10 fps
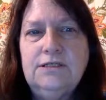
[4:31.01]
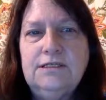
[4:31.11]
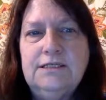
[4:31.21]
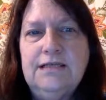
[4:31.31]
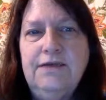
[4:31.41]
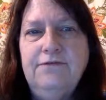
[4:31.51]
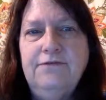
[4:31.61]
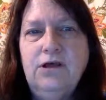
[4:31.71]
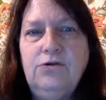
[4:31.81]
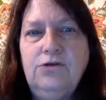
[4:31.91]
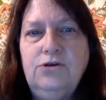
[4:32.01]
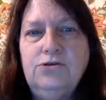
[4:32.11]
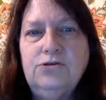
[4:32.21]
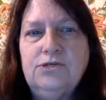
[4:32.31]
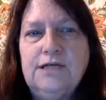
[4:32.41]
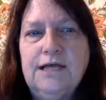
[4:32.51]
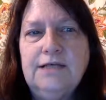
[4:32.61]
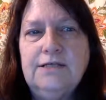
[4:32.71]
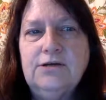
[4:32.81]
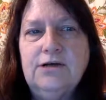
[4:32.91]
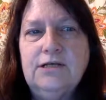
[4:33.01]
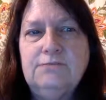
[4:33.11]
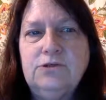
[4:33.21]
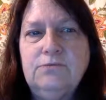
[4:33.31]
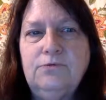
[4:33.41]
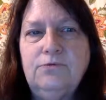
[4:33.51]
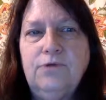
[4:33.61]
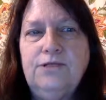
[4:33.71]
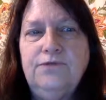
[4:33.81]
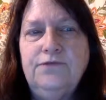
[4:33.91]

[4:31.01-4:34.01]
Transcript: to save and load user settings across multiple runs